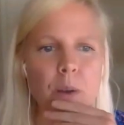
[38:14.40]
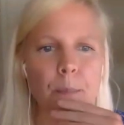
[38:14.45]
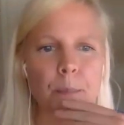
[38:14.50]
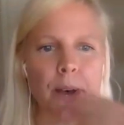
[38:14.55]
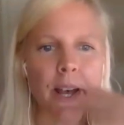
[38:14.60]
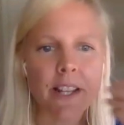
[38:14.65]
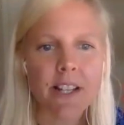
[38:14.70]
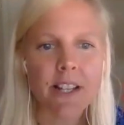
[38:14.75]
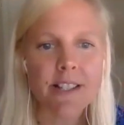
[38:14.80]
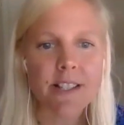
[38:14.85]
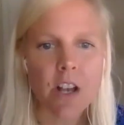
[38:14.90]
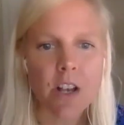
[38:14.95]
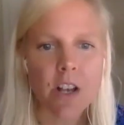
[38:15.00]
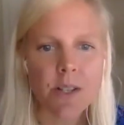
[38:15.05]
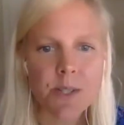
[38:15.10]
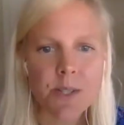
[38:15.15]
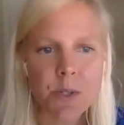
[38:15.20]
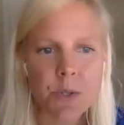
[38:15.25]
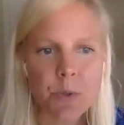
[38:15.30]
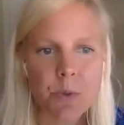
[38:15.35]
But it's
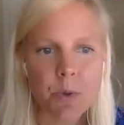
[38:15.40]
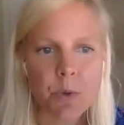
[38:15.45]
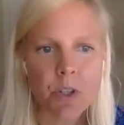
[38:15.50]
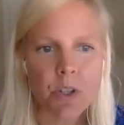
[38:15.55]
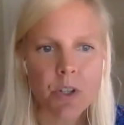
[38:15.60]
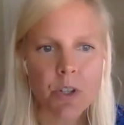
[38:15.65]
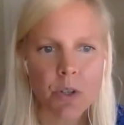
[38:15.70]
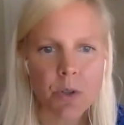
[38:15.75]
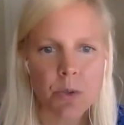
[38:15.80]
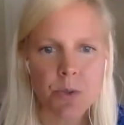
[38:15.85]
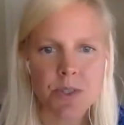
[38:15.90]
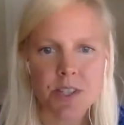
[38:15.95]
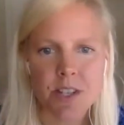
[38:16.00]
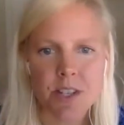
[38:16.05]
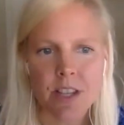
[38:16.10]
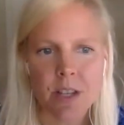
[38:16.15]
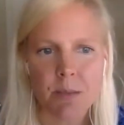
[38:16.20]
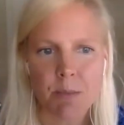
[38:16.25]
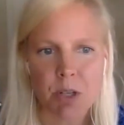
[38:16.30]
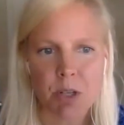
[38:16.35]
also used in
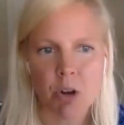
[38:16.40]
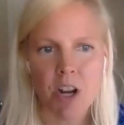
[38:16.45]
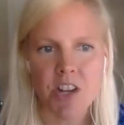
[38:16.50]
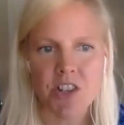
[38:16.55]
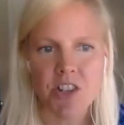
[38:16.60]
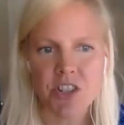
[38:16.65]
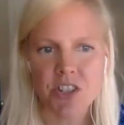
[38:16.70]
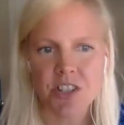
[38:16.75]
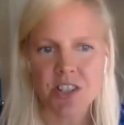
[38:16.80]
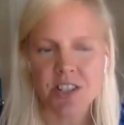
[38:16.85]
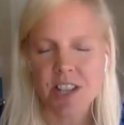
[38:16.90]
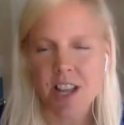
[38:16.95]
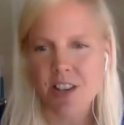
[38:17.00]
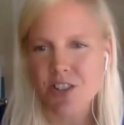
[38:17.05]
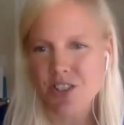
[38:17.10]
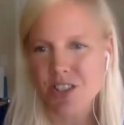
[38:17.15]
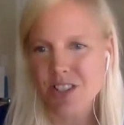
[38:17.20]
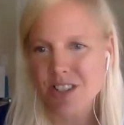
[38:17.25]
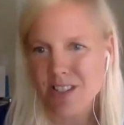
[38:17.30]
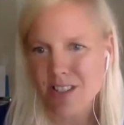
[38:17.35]
the immigration
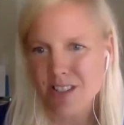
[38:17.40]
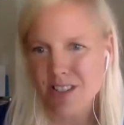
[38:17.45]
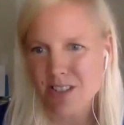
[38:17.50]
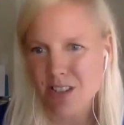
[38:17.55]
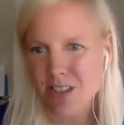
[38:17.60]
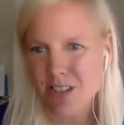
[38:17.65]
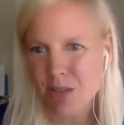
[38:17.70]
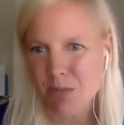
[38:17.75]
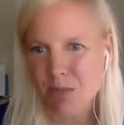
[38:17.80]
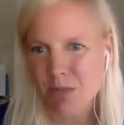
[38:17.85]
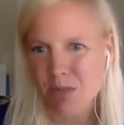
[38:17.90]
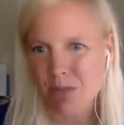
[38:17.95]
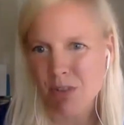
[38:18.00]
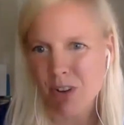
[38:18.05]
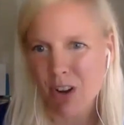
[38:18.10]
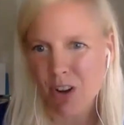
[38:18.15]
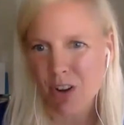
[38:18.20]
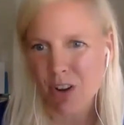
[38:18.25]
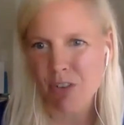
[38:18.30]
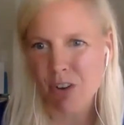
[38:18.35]
detention system,
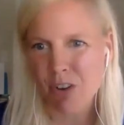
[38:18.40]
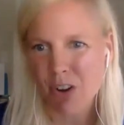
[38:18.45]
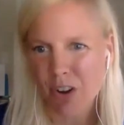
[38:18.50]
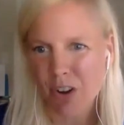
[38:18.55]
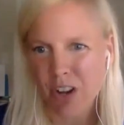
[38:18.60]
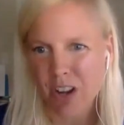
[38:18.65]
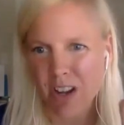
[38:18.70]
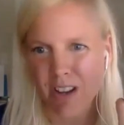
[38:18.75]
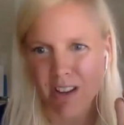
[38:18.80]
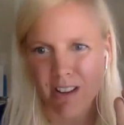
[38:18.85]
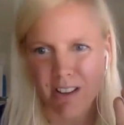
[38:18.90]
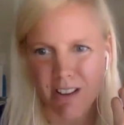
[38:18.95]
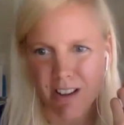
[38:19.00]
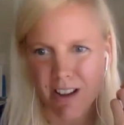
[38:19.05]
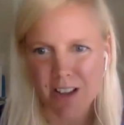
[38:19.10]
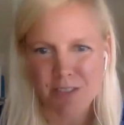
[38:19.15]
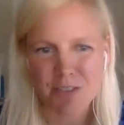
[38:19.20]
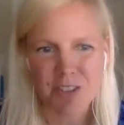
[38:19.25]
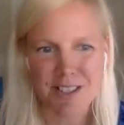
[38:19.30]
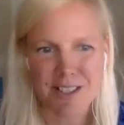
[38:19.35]
very, very
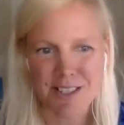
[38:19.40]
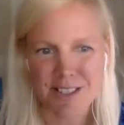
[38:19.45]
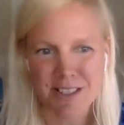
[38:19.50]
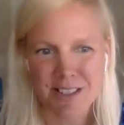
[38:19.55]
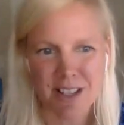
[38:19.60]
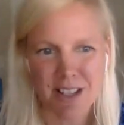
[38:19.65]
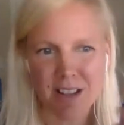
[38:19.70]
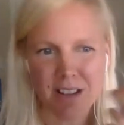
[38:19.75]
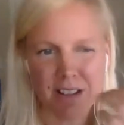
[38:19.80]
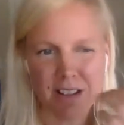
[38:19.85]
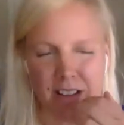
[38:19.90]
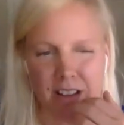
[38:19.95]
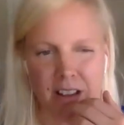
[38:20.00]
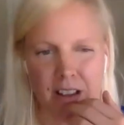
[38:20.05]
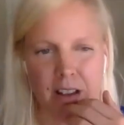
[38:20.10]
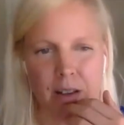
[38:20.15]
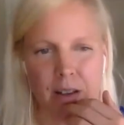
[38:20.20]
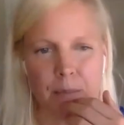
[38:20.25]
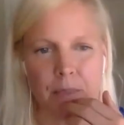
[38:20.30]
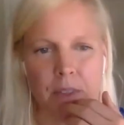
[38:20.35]
obviously.
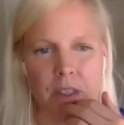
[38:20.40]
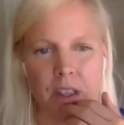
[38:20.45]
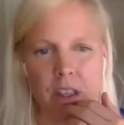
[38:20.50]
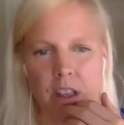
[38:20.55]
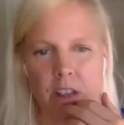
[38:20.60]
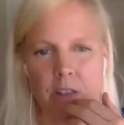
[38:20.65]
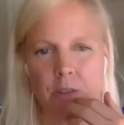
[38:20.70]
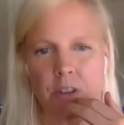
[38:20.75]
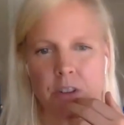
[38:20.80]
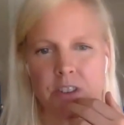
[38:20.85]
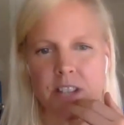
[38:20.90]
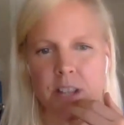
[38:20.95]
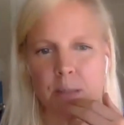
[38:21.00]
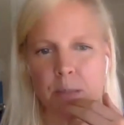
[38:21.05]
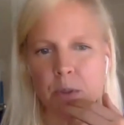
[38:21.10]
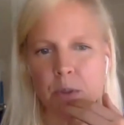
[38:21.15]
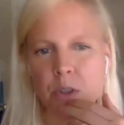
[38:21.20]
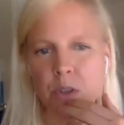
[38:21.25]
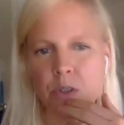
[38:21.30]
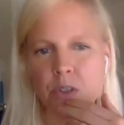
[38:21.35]
For
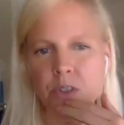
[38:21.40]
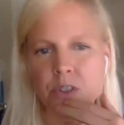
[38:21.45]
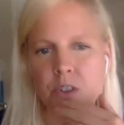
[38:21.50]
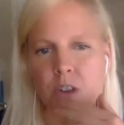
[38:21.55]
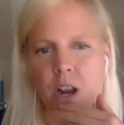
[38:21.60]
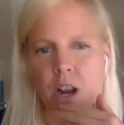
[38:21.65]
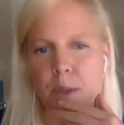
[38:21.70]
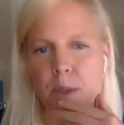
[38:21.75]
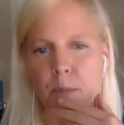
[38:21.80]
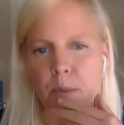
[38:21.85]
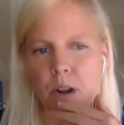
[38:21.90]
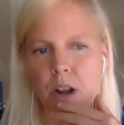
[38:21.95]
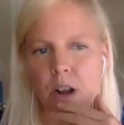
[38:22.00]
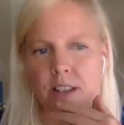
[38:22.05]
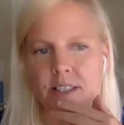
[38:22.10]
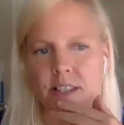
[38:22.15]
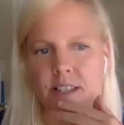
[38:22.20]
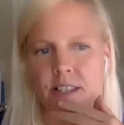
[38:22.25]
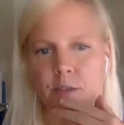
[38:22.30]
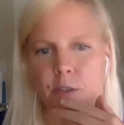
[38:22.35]
example, you describe the
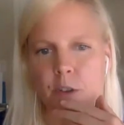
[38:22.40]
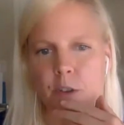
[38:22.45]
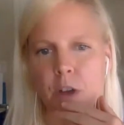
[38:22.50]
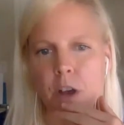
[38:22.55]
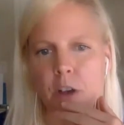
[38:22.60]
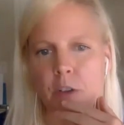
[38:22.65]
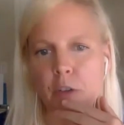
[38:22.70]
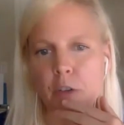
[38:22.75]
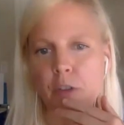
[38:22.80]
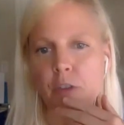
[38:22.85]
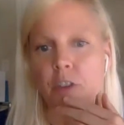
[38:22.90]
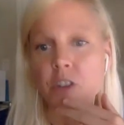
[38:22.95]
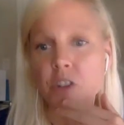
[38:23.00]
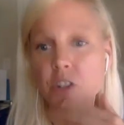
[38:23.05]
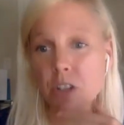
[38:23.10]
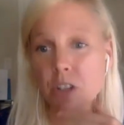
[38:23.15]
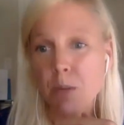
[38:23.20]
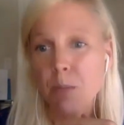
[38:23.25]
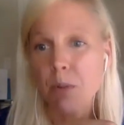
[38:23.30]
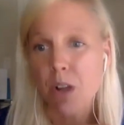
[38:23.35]
process of
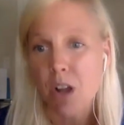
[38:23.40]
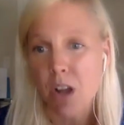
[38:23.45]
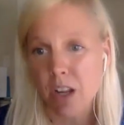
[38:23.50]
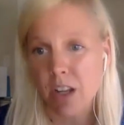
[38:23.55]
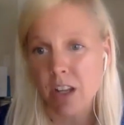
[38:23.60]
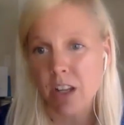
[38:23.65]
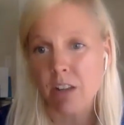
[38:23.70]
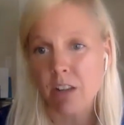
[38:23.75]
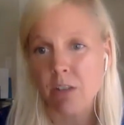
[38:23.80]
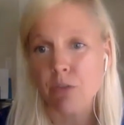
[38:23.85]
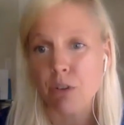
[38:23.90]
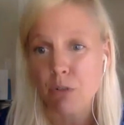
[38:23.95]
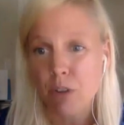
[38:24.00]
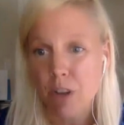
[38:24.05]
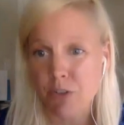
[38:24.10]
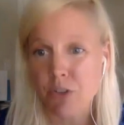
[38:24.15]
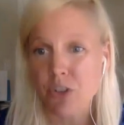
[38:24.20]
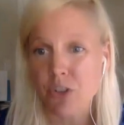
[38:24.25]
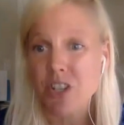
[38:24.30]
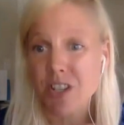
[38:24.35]
officially applying for
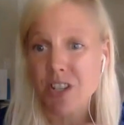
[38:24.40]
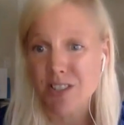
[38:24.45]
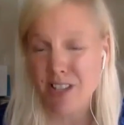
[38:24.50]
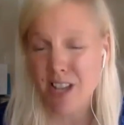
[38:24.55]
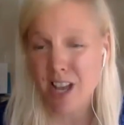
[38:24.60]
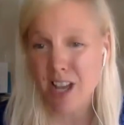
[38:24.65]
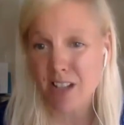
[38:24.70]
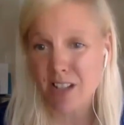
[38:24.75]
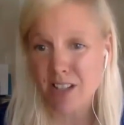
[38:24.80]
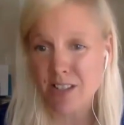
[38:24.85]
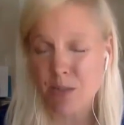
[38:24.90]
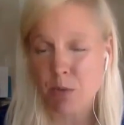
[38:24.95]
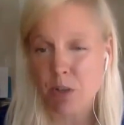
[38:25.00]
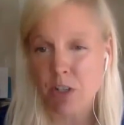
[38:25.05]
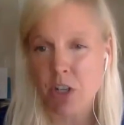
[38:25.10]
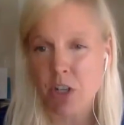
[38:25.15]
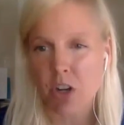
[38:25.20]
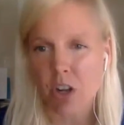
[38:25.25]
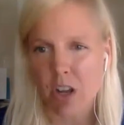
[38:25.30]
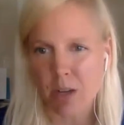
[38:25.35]
refugee status.
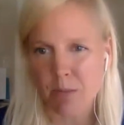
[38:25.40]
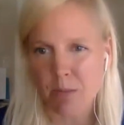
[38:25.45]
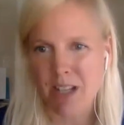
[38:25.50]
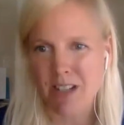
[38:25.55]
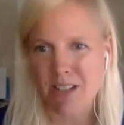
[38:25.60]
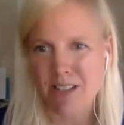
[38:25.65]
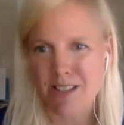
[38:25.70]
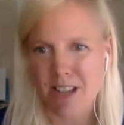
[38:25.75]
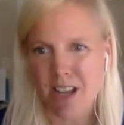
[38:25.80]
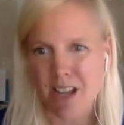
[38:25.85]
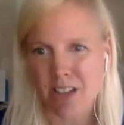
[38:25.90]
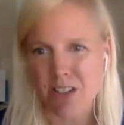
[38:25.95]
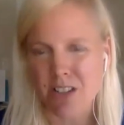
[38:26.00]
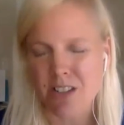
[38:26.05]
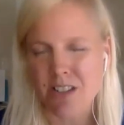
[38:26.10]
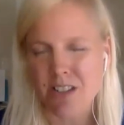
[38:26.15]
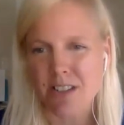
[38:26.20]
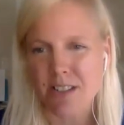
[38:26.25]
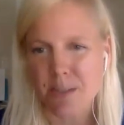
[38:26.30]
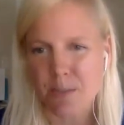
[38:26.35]
When you're on Manus Island
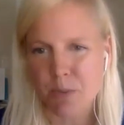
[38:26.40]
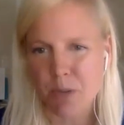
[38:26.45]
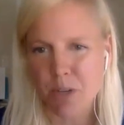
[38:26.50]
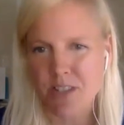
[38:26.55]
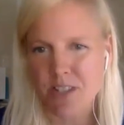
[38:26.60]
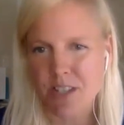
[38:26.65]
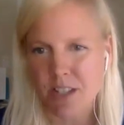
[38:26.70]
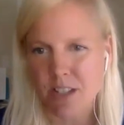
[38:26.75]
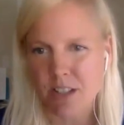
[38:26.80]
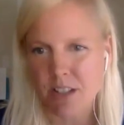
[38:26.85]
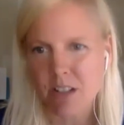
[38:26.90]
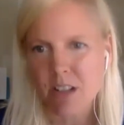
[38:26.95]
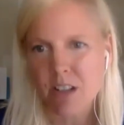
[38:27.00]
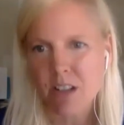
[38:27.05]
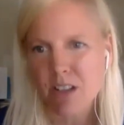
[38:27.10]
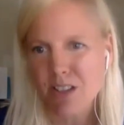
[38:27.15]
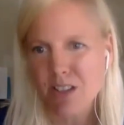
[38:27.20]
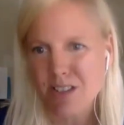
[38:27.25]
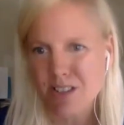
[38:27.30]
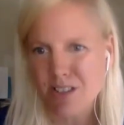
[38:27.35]
in this prison,
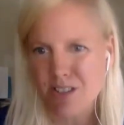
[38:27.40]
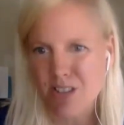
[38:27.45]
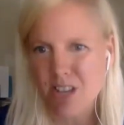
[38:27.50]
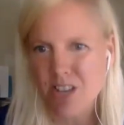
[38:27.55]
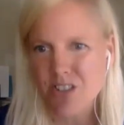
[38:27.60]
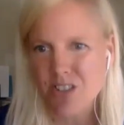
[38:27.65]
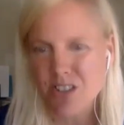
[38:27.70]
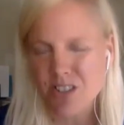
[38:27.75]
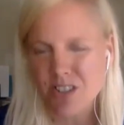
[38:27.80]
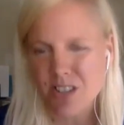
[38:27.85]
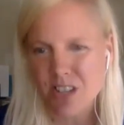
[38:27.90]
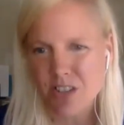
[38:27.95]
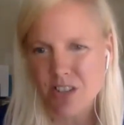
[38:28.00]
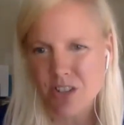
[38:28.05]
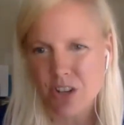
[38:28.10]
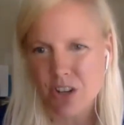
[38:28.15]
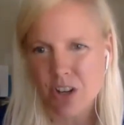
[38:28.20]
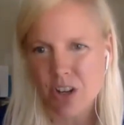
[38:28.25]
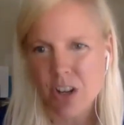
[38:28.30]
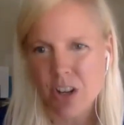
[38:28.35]
this detention
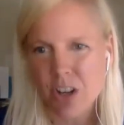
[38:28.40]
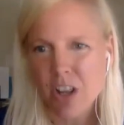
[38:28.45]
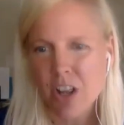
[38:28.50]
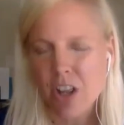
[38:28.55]
center,